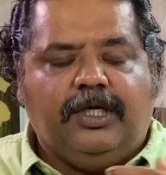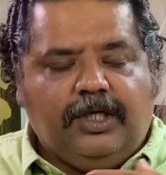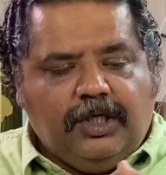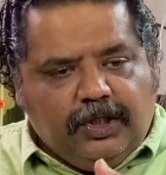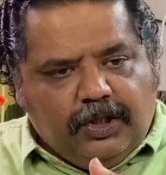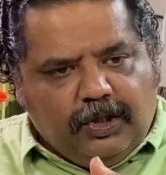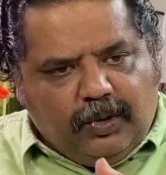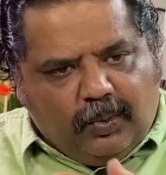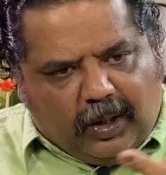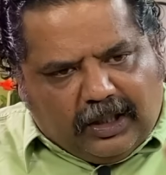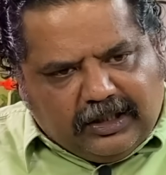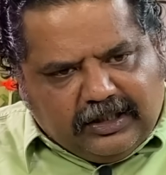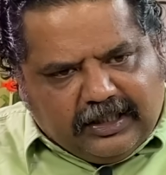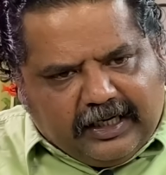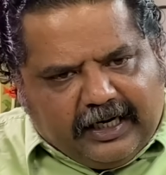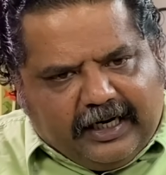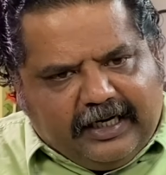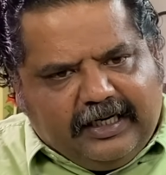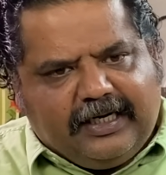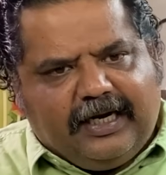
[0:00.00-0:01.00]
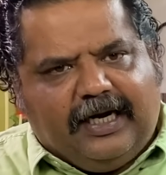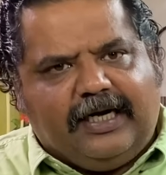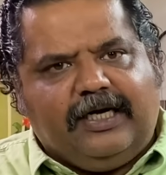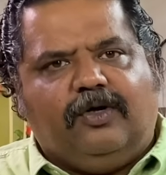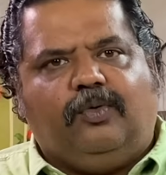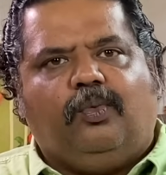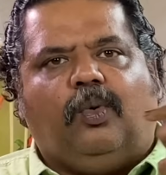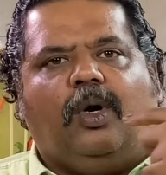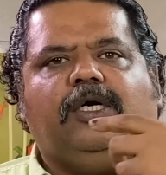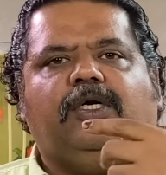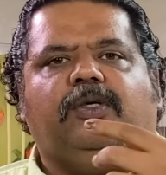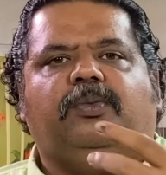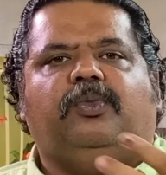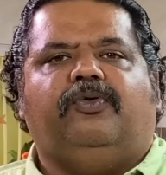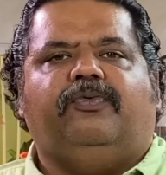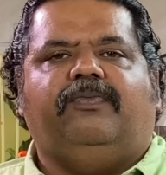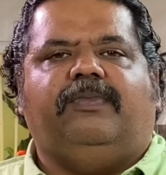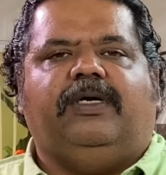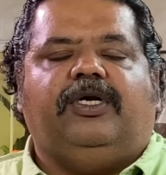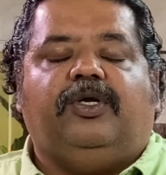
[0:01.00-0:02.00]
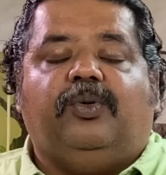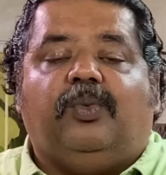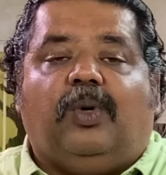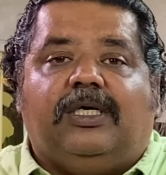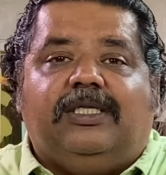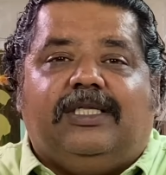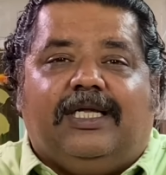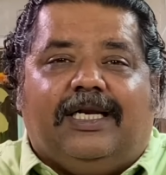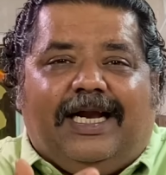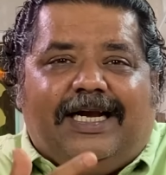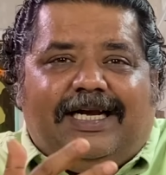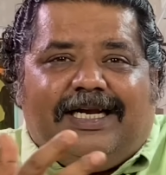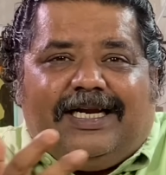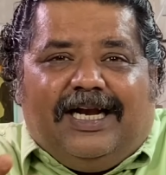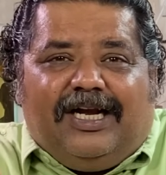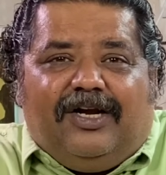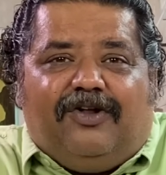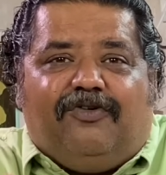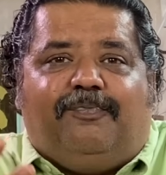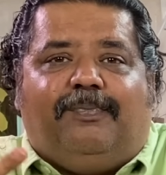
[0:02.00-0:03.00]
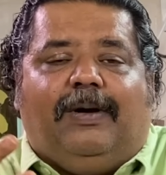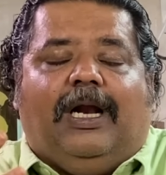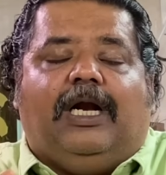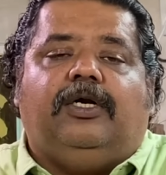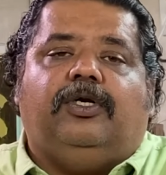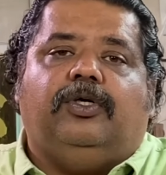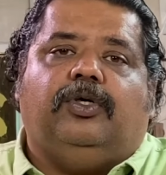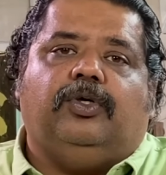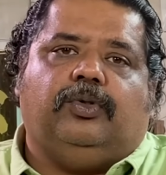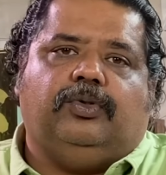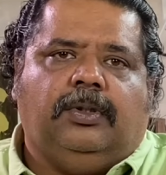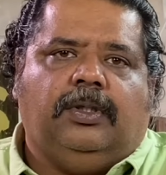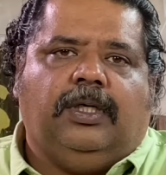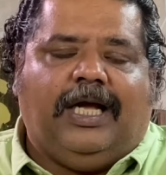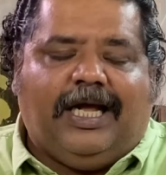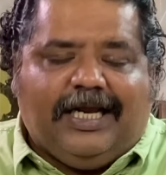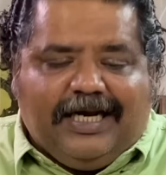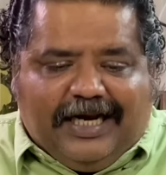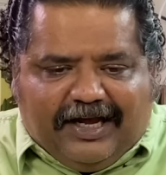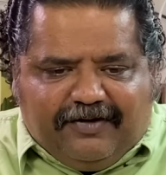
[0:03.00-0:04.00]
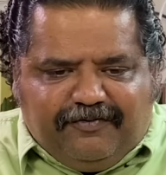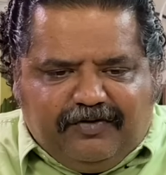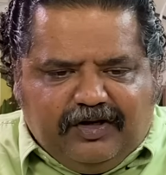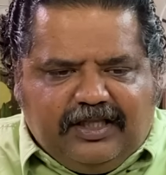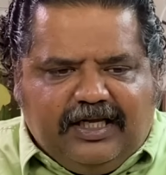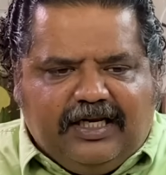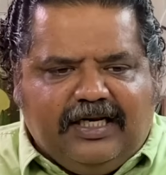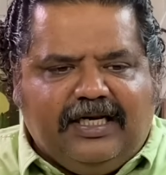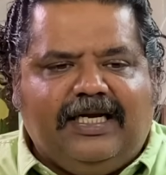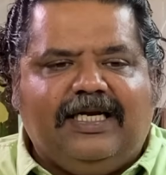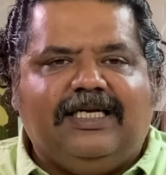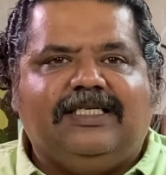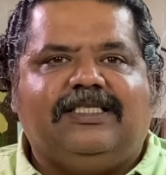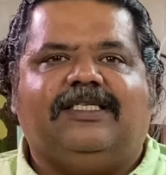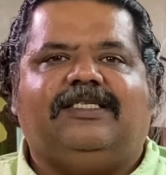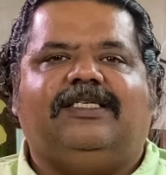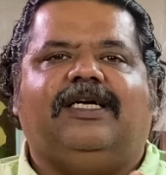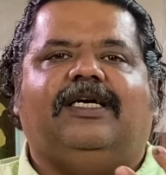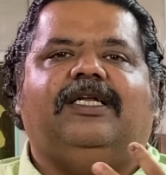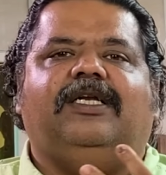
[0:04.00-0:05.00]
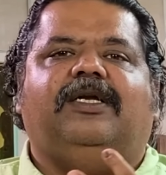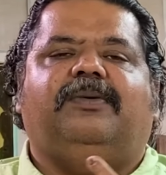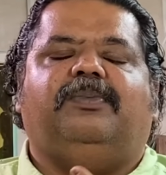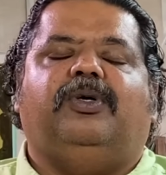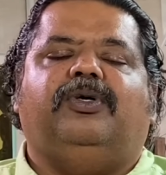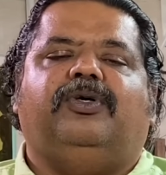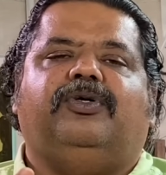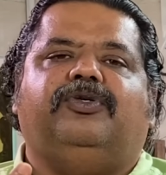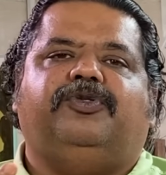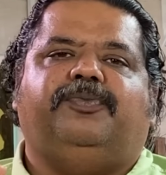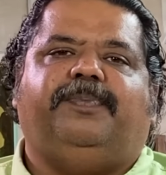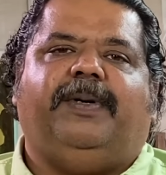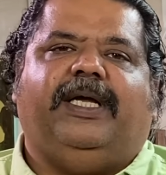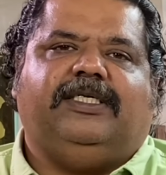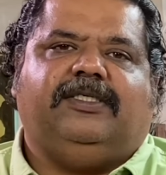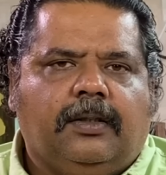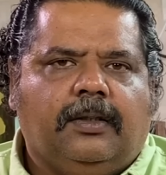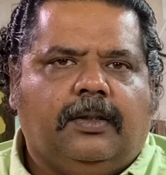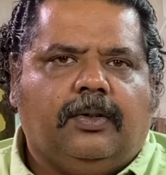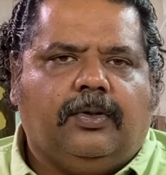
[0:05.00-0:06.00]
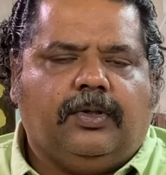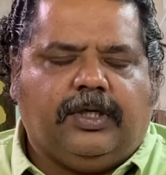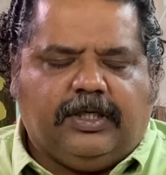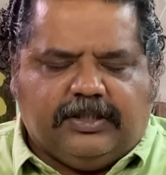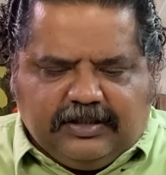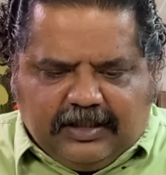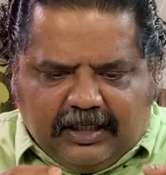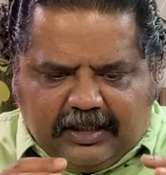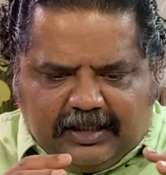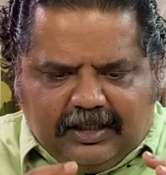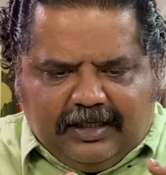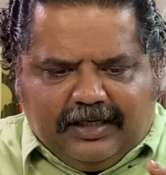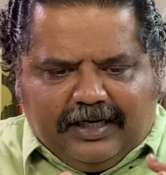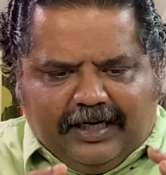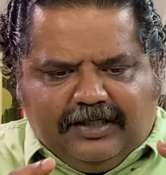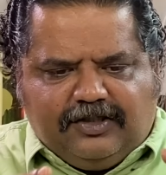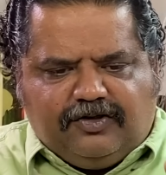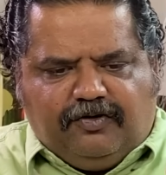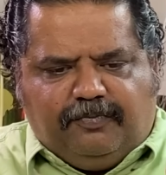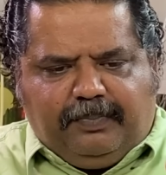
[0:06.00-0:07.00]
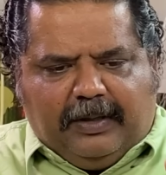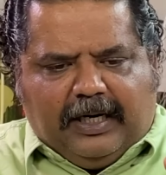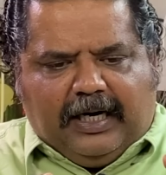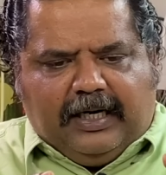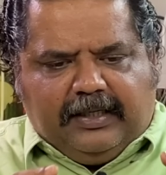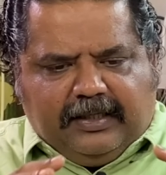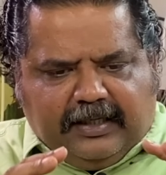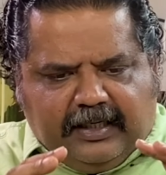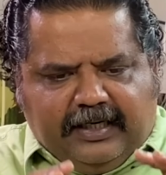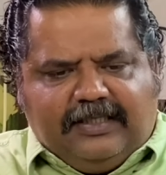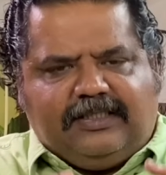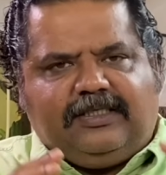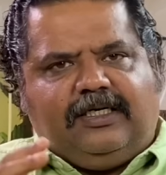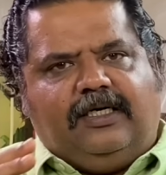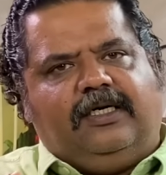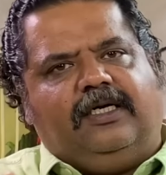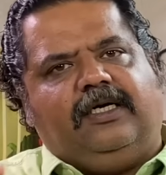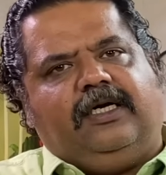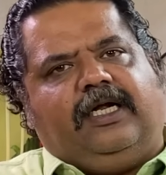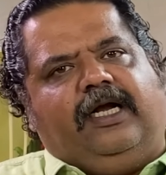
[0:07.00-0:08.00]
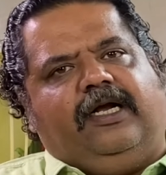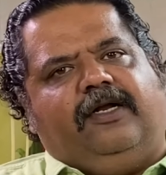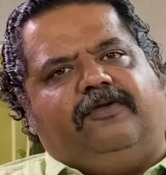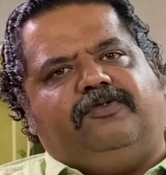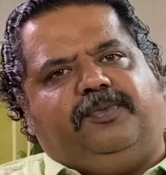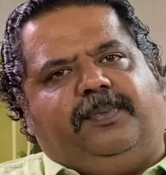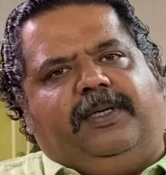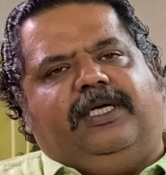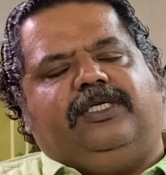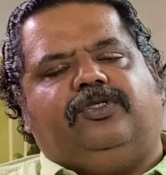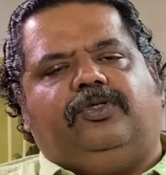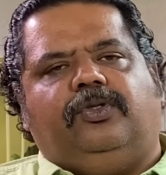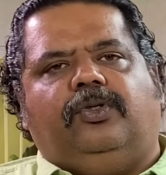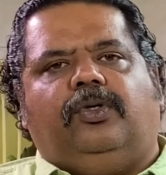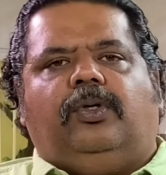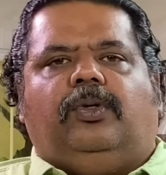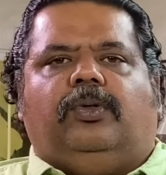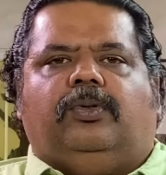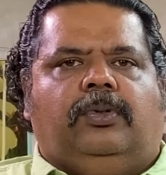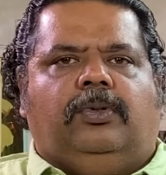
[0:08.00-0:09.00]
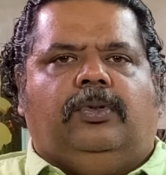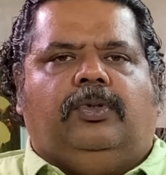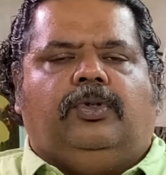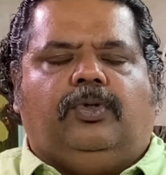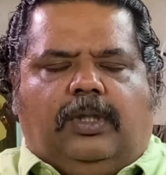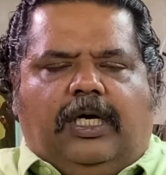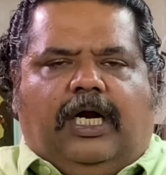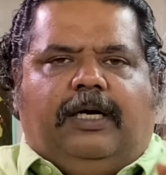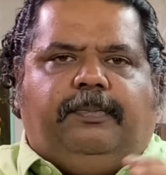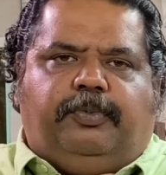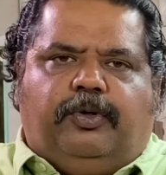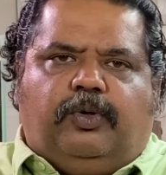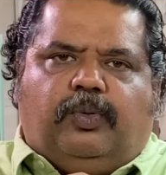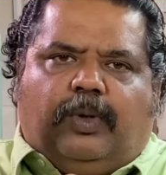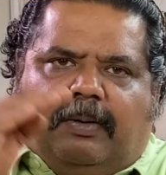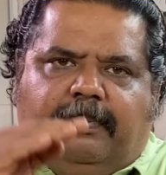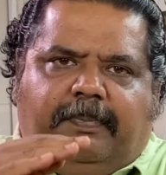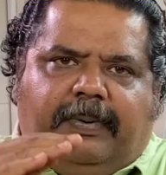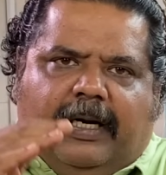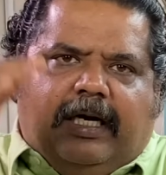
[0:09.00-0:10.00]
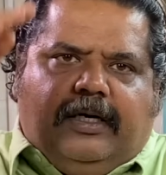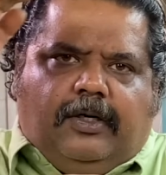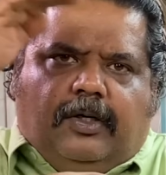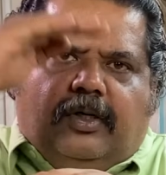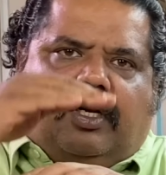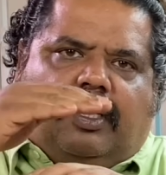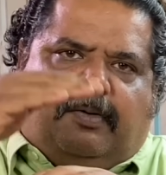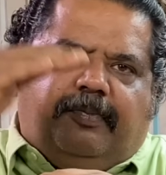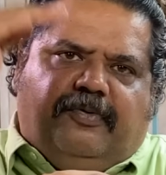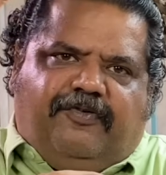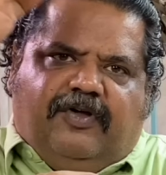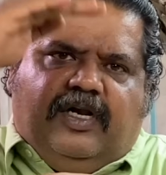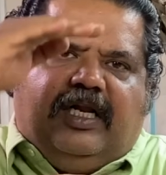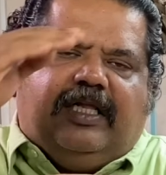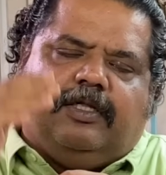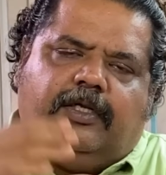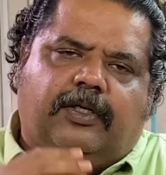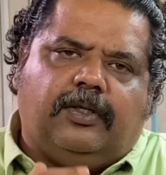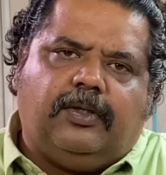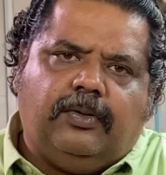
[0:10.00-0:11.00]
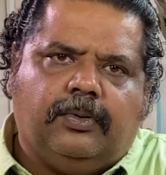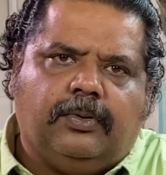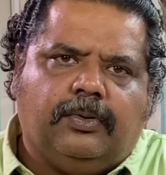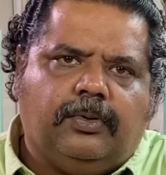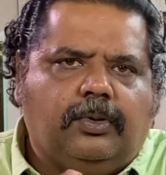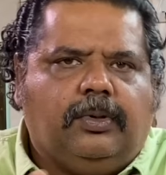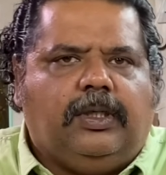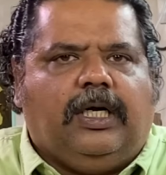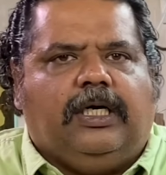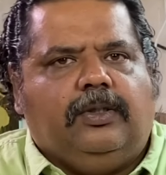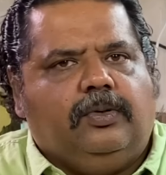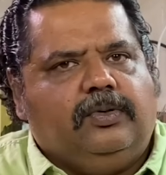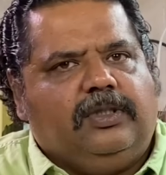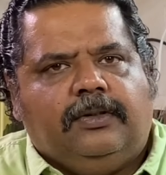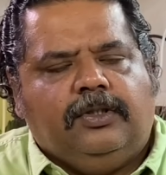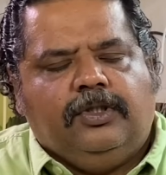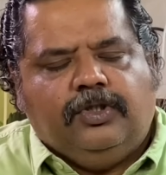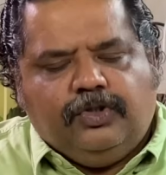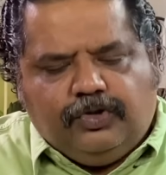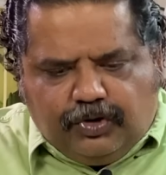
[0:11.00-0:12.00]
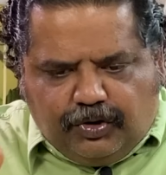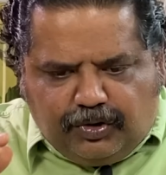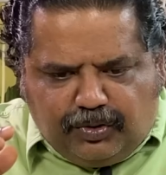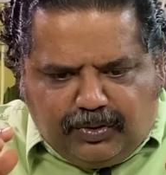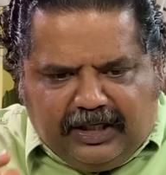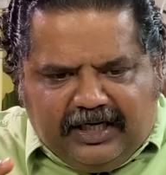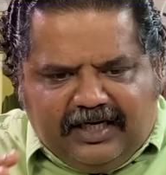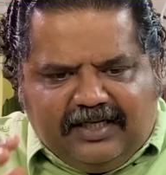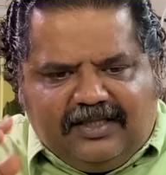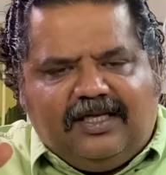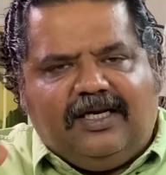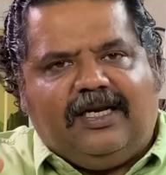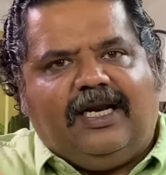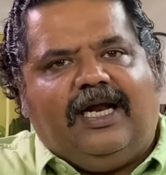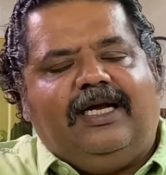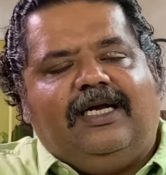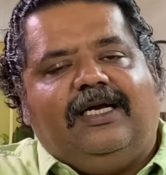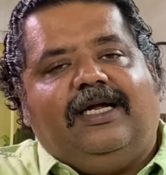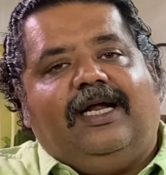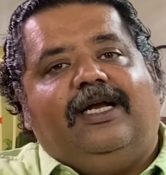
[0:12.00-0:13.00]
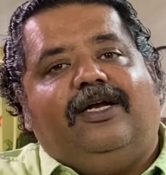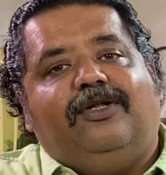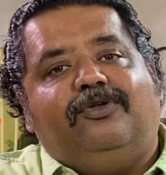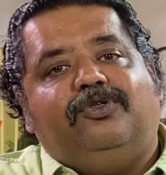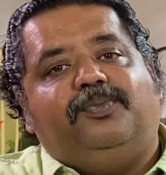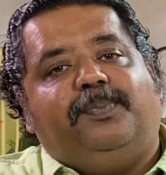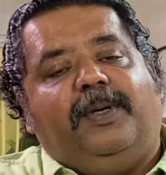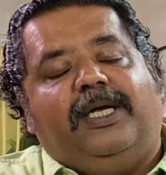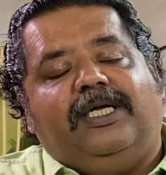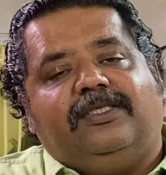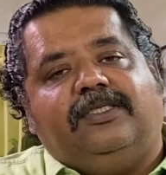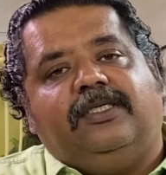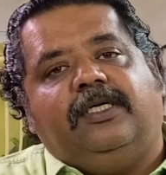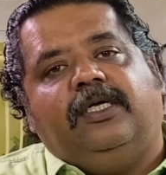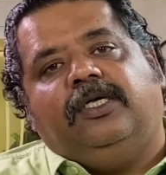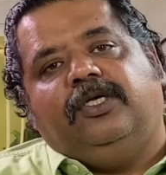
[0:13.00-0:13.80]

You want the right kind of water movement. You want the right kind of plant growth. And everything needs a certain amount of space. Okay, certain kinds of plant need certain kind of space to grow. You can't put one plant on top of another, no? You can't do that. So you need the right kind of space.